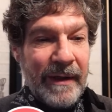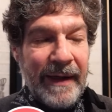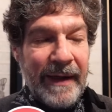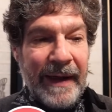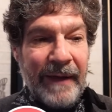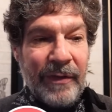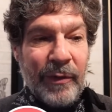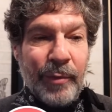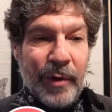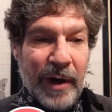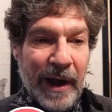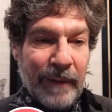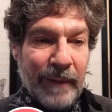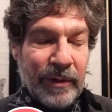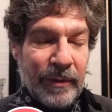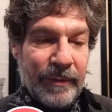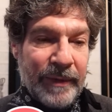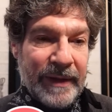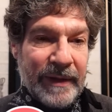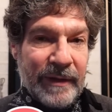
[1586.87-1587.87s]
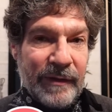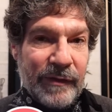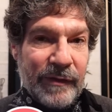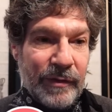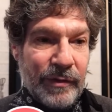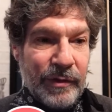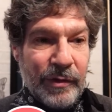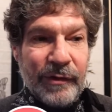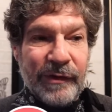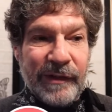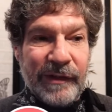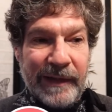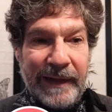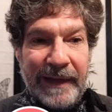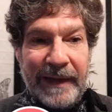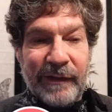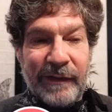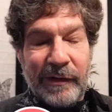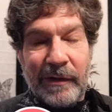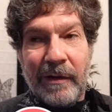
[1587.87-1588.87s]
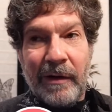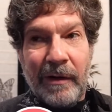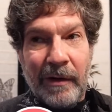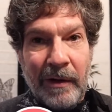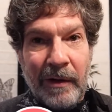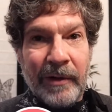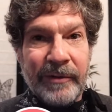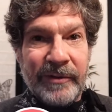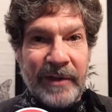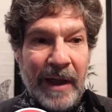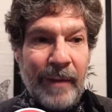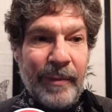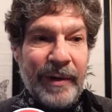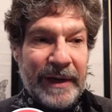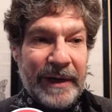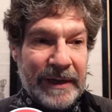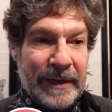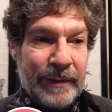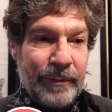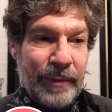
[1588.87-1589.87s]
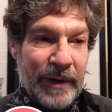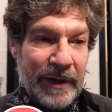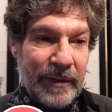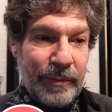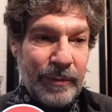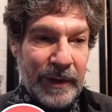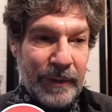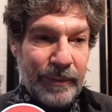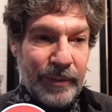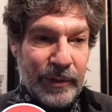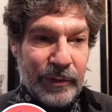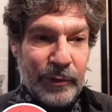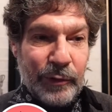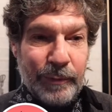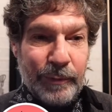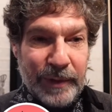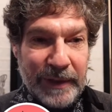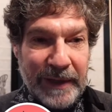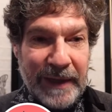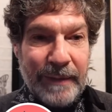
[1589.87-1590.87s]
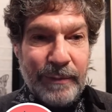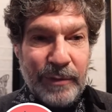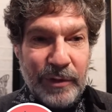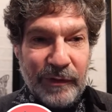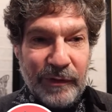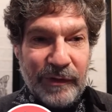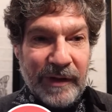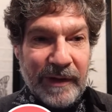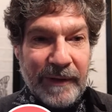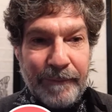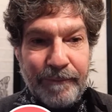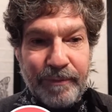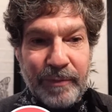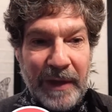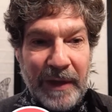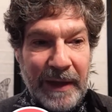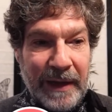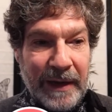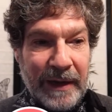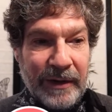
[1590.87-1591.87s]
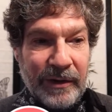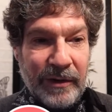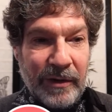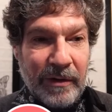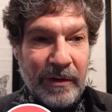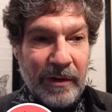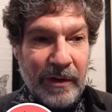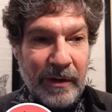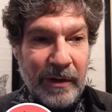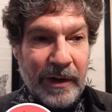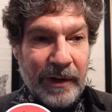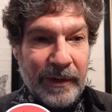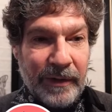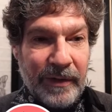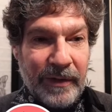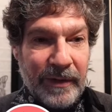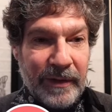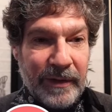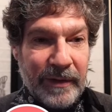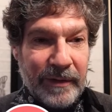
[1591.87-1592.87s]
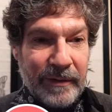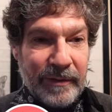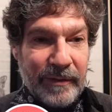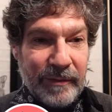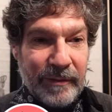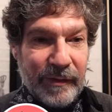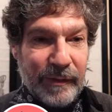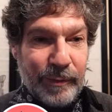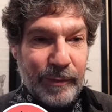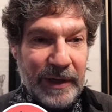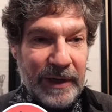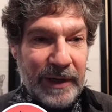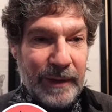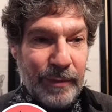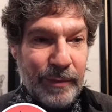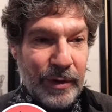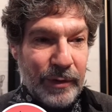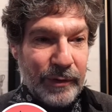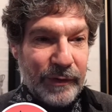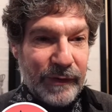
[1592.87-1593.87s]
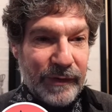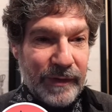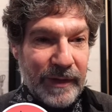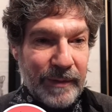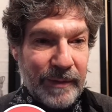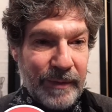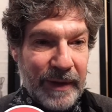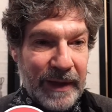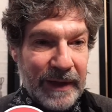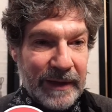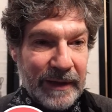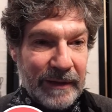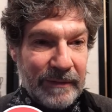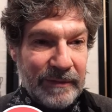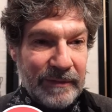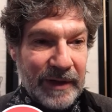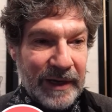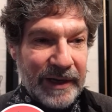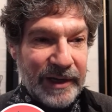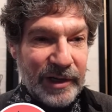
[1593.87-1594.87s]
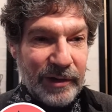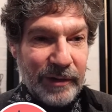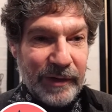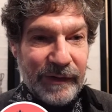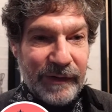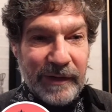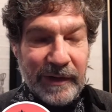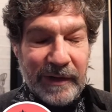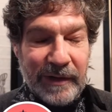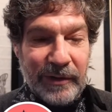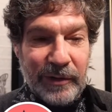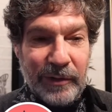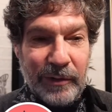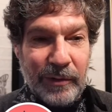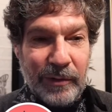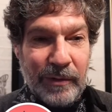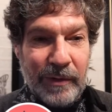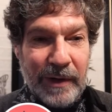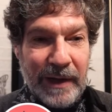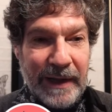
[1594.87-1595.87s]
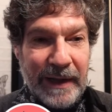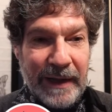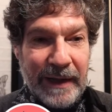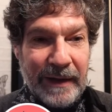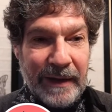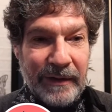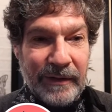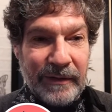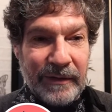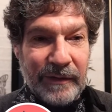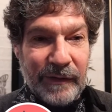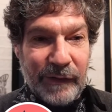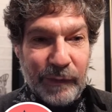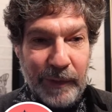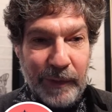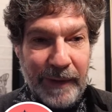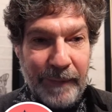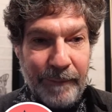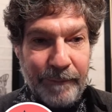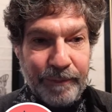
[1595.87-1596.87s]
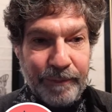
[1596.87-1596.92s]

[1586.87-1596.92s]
And the problem is those lakes are all dominated by the people who play music and are on the speedy boats that make it dangerous to canoe and swim.